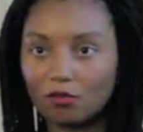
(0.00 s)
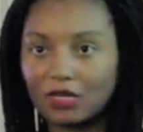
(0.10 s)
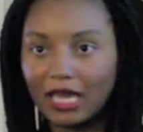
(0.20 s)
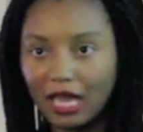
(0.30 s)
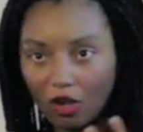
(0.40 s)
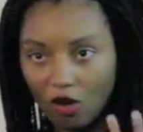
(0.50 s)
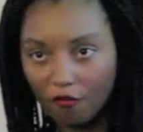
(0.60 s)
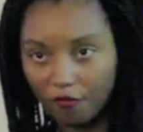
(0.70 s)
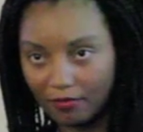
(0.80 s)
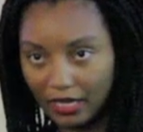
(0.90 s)
and we get a
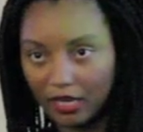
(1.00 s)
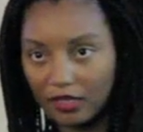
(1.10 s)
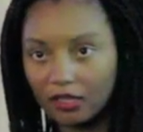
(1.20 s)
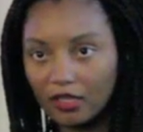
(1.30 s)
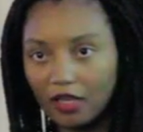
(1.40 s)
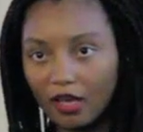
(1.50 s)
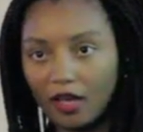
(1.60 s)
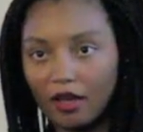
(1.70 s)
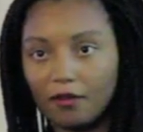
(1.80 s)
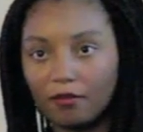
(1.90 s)
lot from
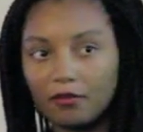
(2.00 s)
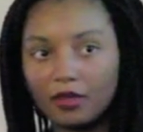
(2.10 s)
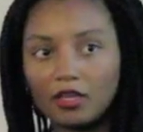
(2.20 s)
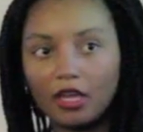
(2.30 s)
that.